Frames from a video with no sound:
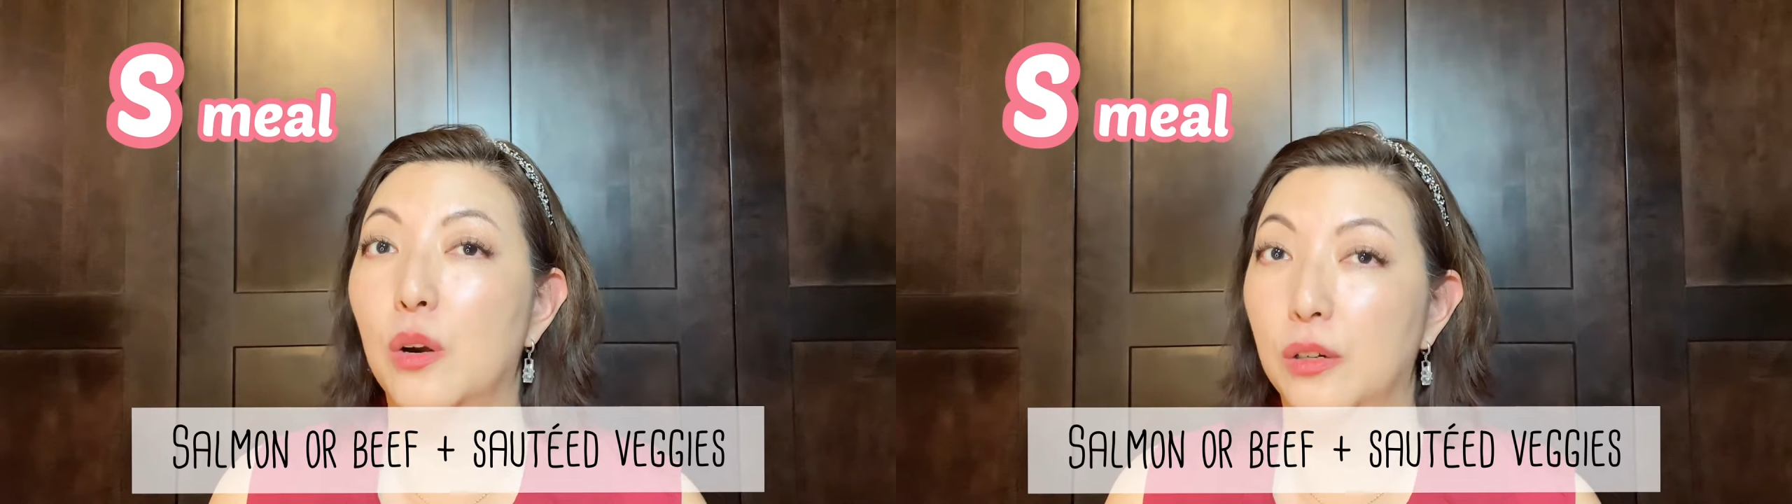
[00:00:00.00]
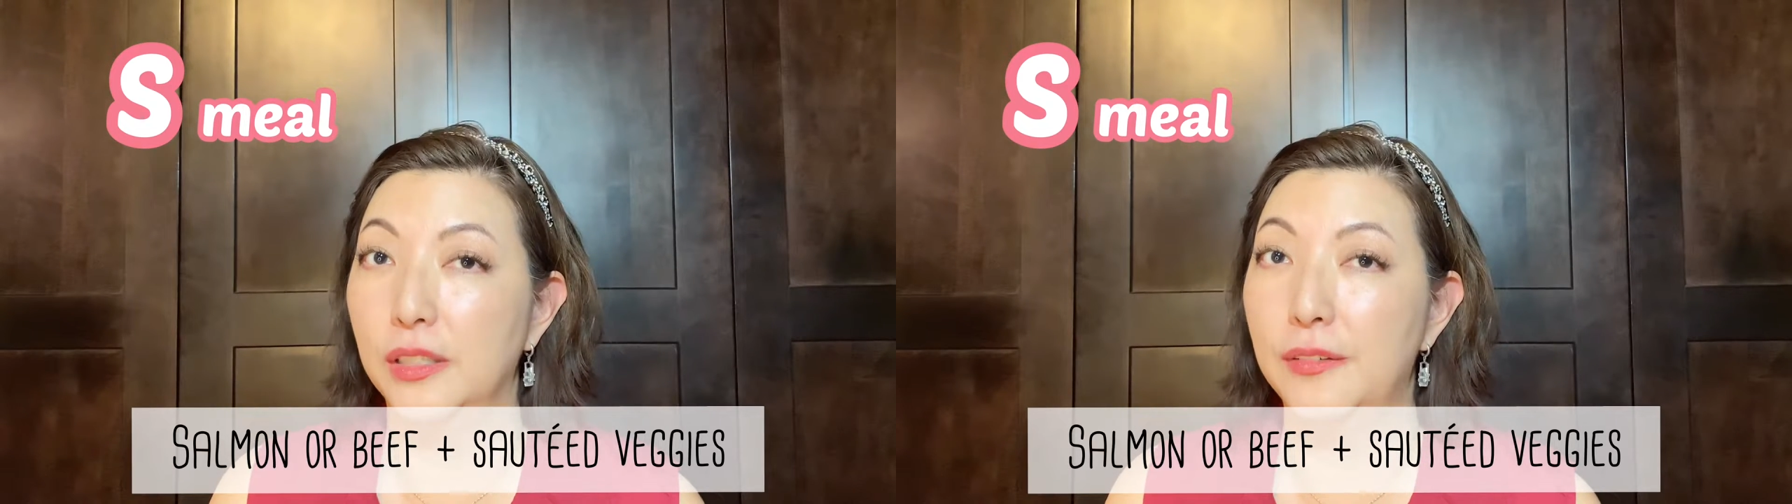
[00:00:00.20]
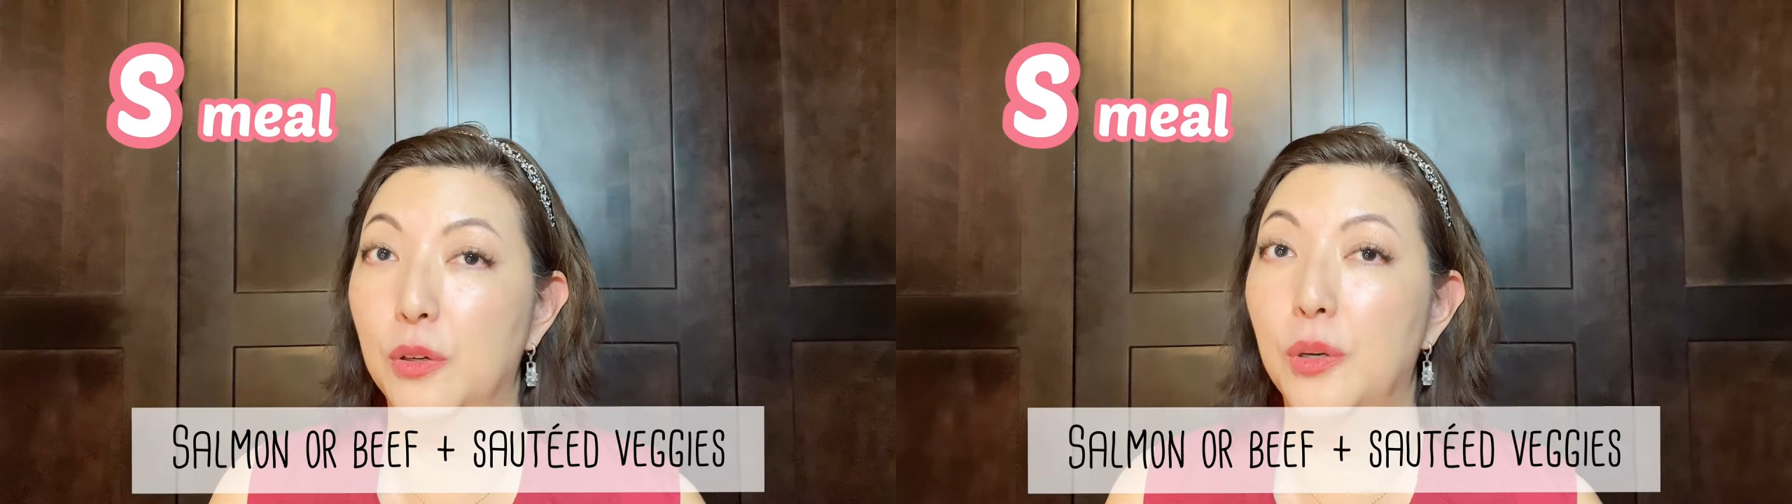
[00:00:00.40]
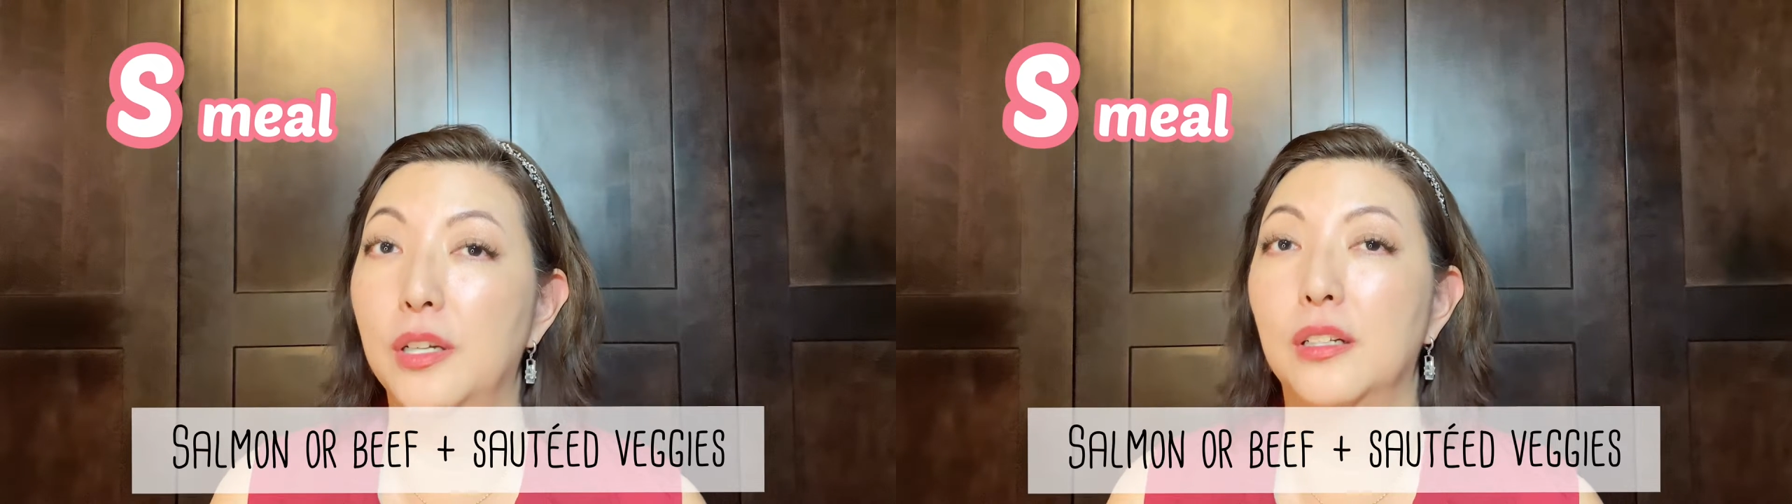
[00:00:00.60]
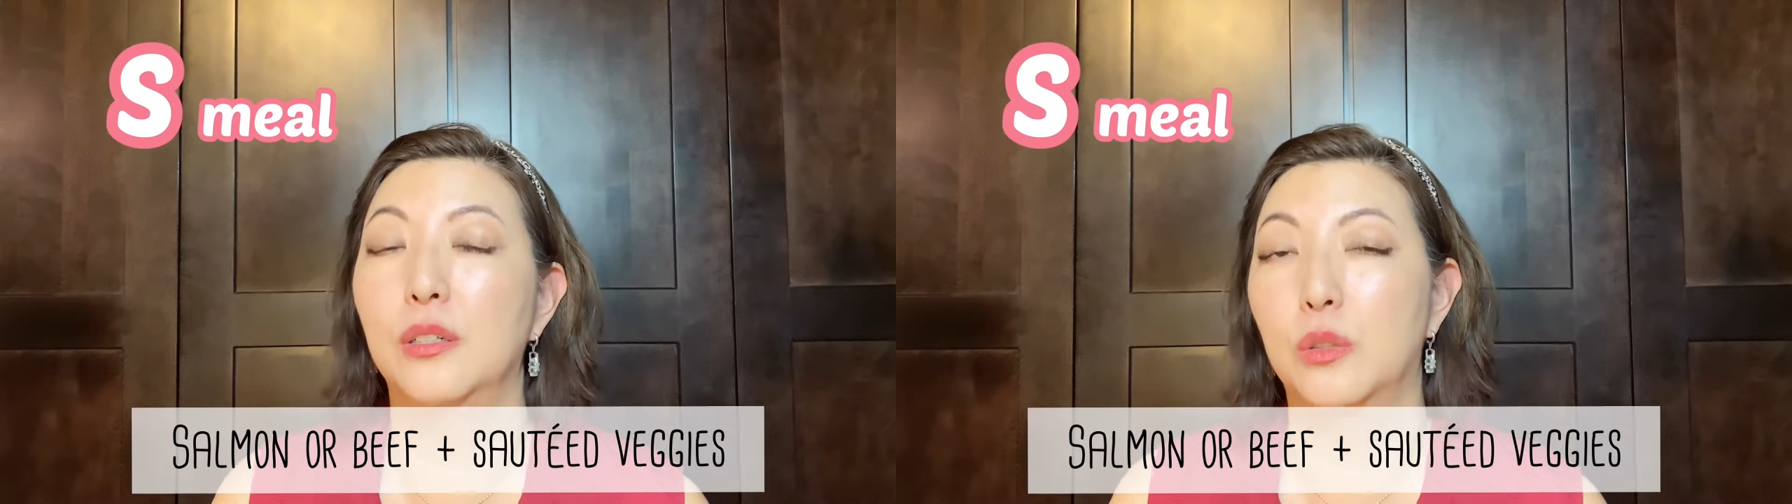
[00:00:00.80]
olive
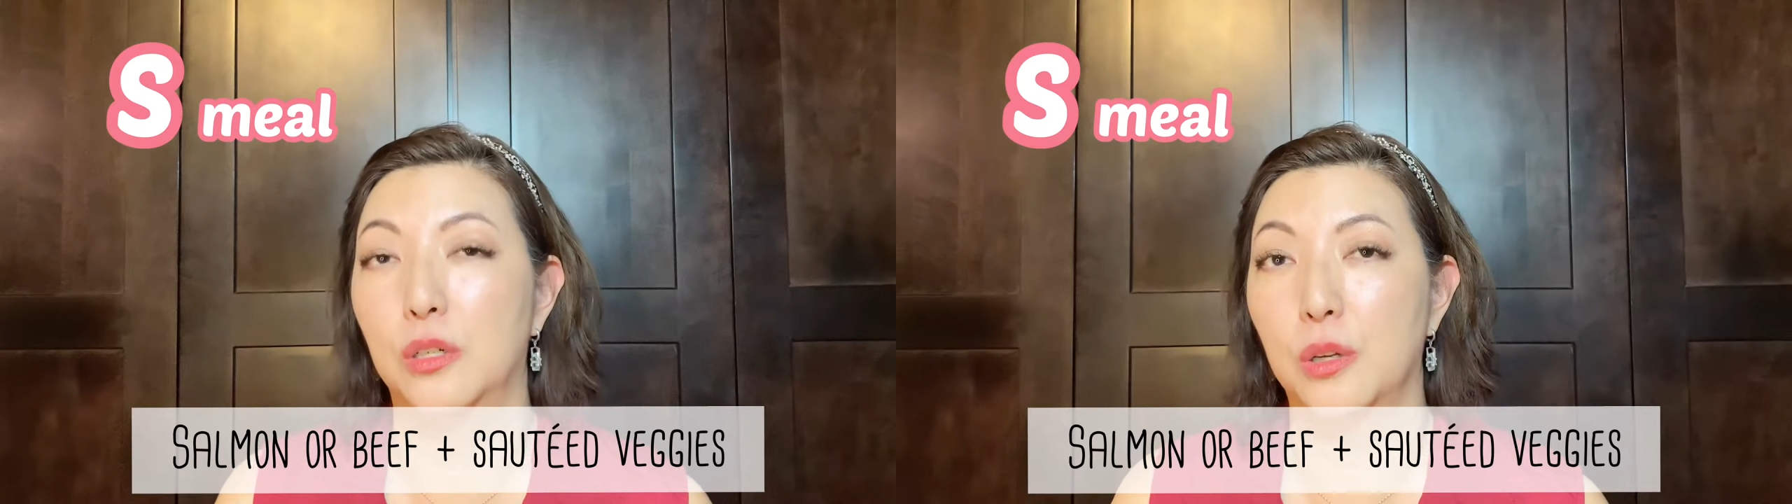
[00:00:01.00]
oil or